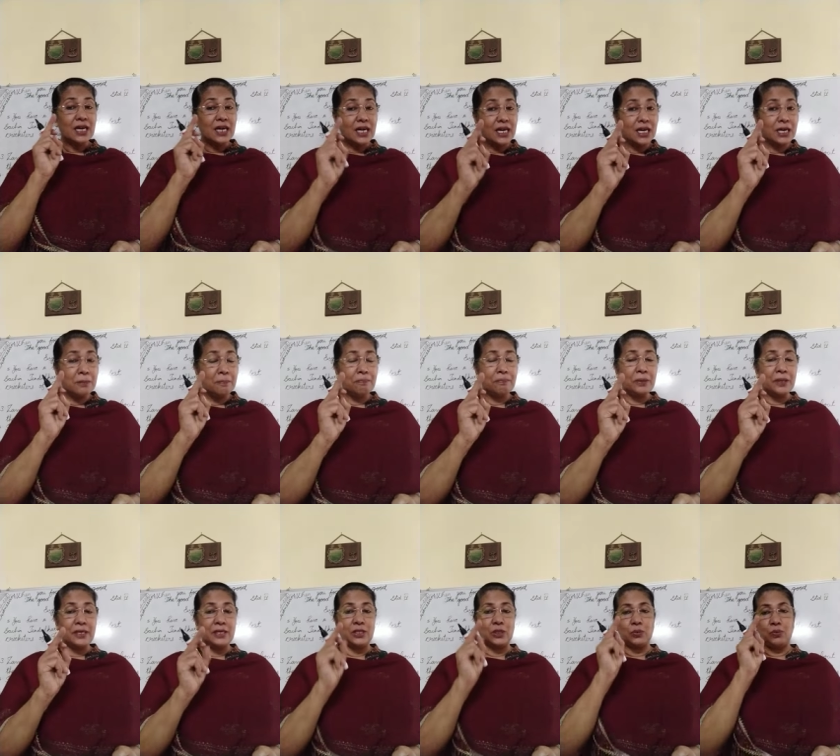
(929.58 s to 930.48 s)
a
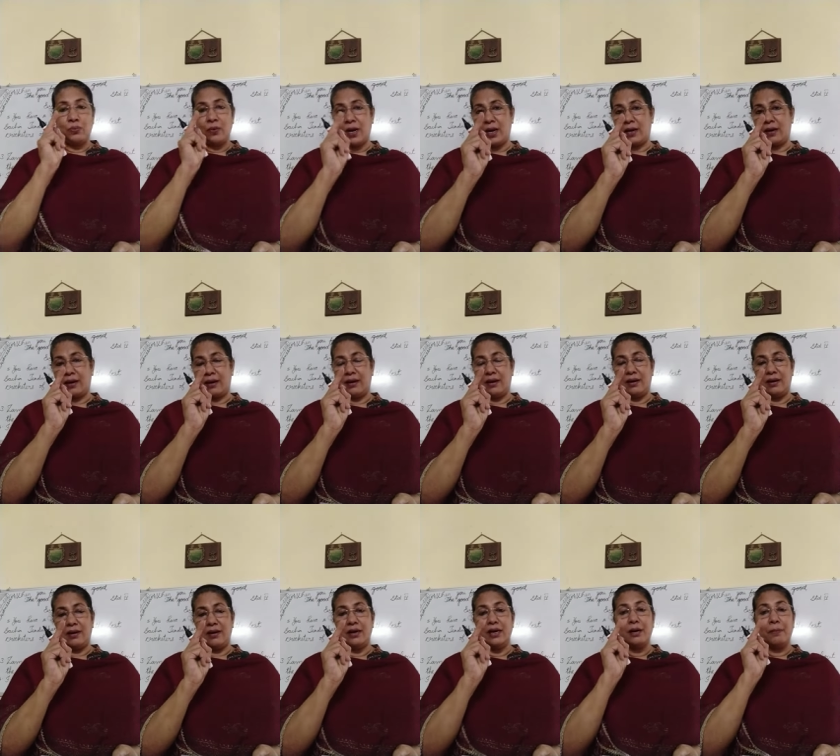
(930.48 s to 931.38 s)
purse, one,
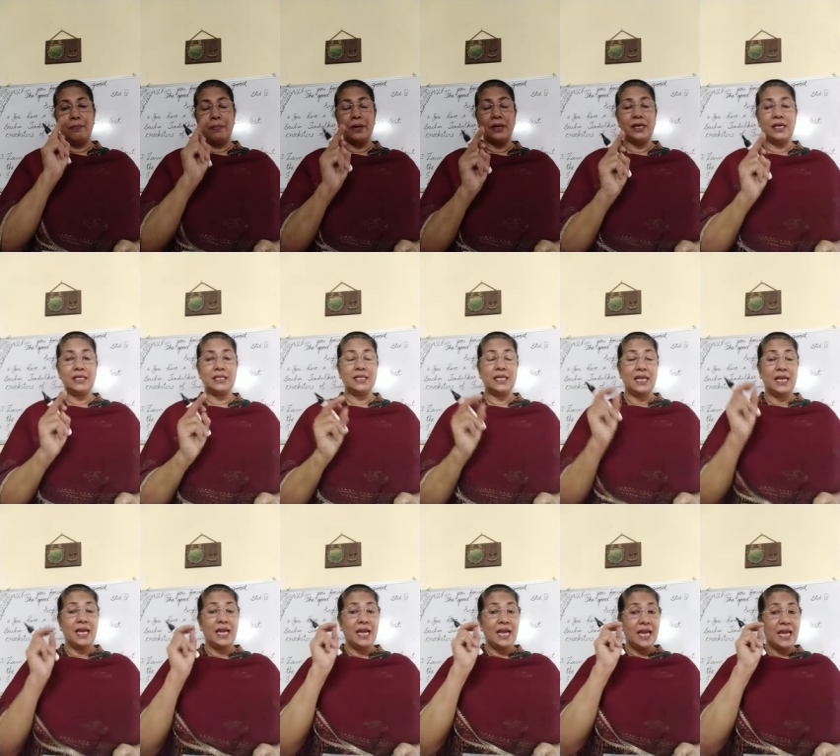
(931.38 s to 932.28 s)
a purse
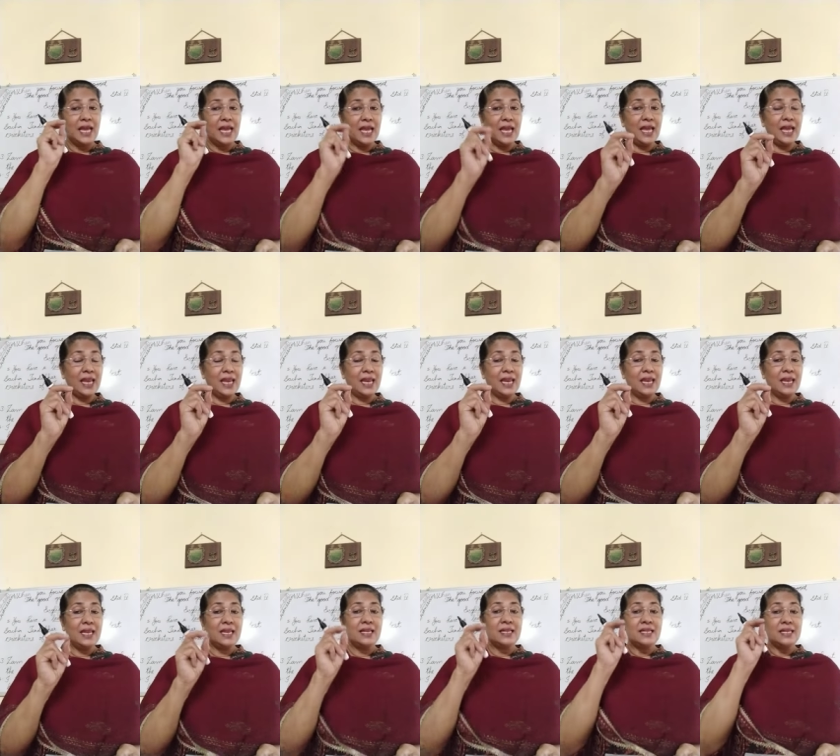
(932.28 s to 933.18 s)
in
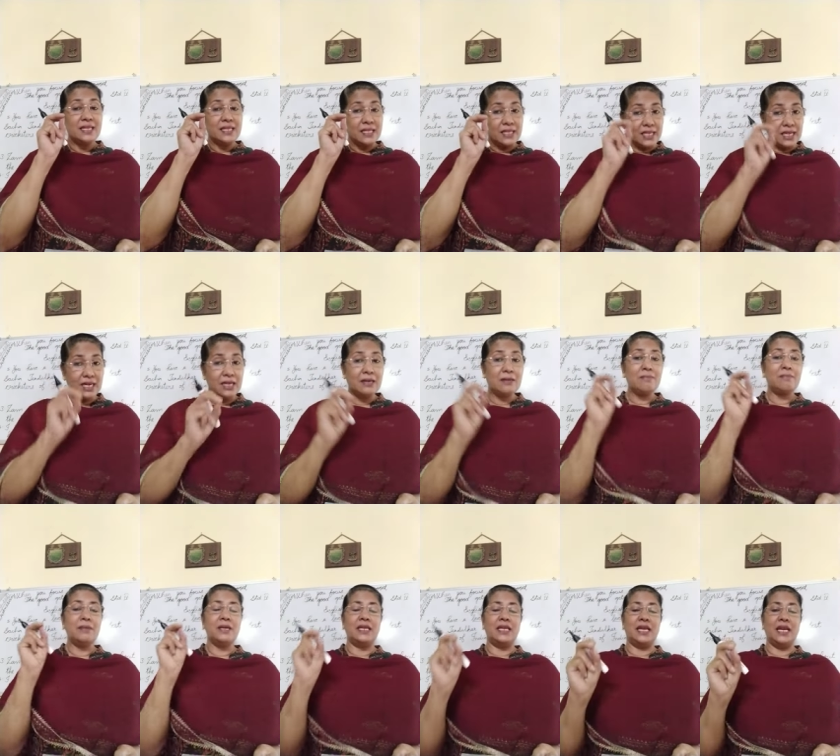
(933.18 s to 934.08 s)
the
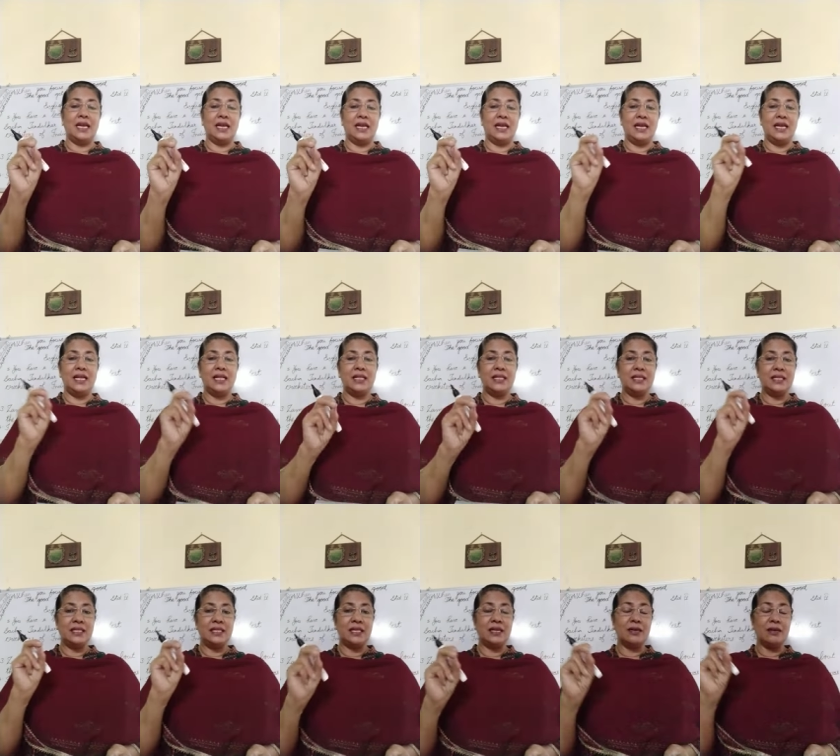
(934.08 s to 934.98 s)
middle, in
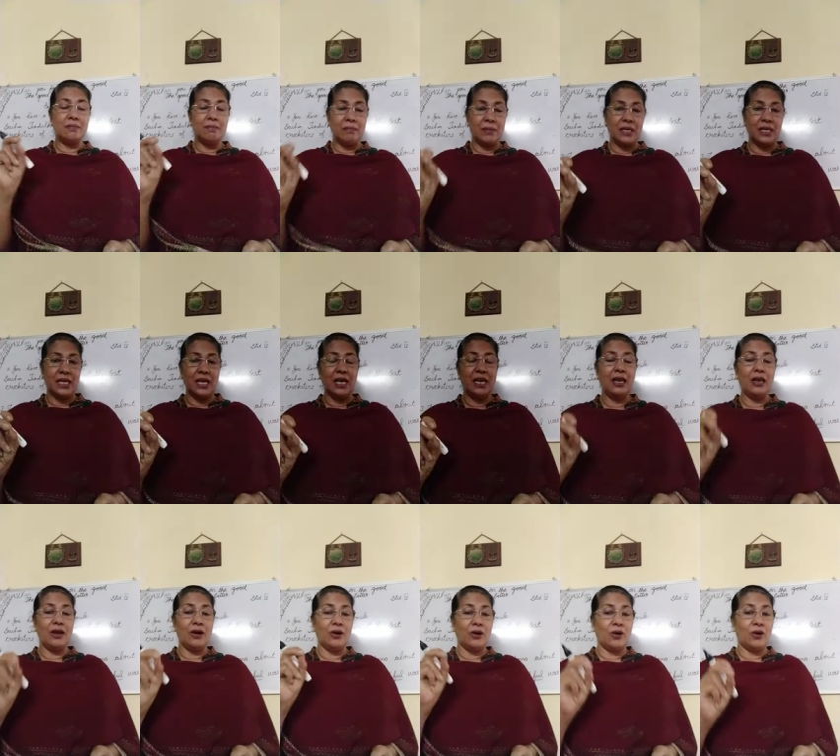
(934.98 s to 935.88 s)
the middle
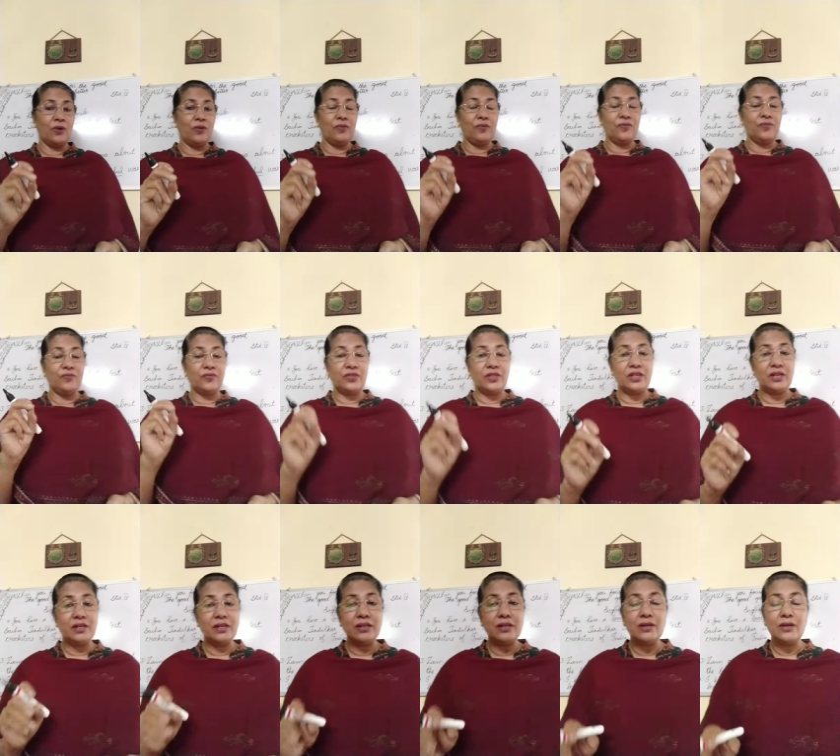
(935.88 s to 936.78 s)
of
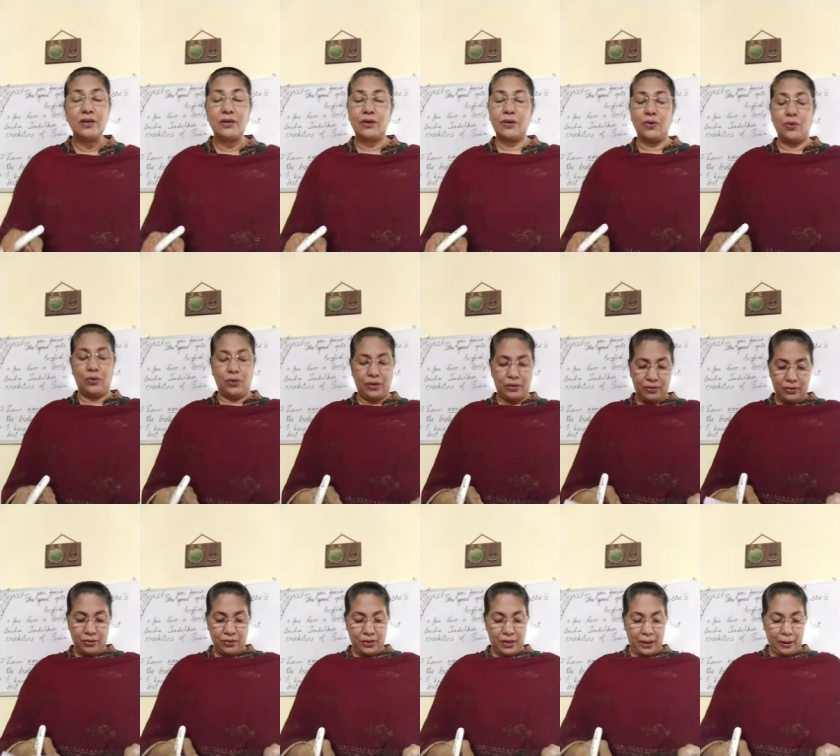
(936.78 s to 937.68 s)
the road.
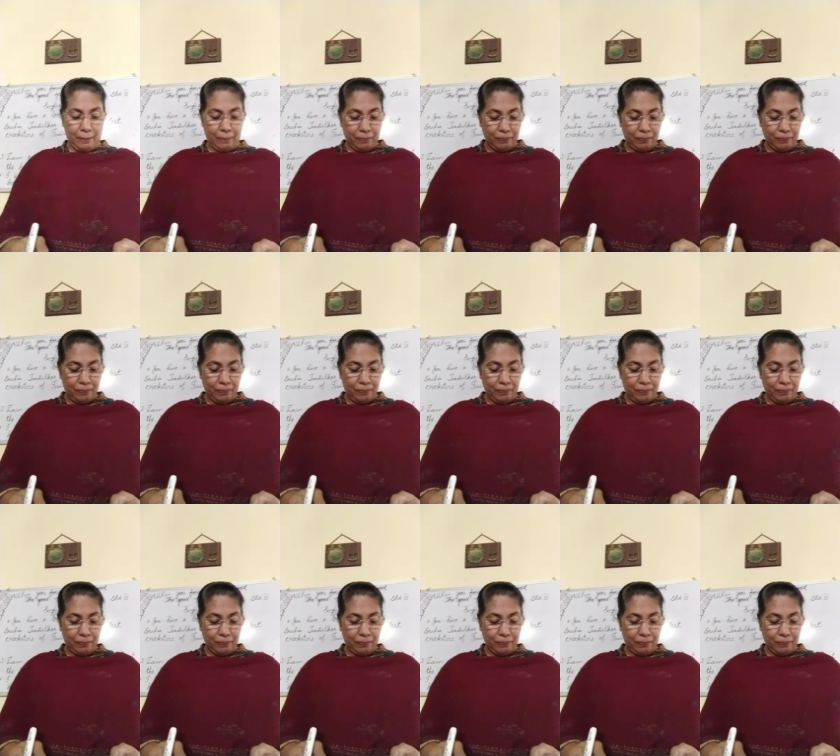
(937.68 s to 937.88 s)
Okay.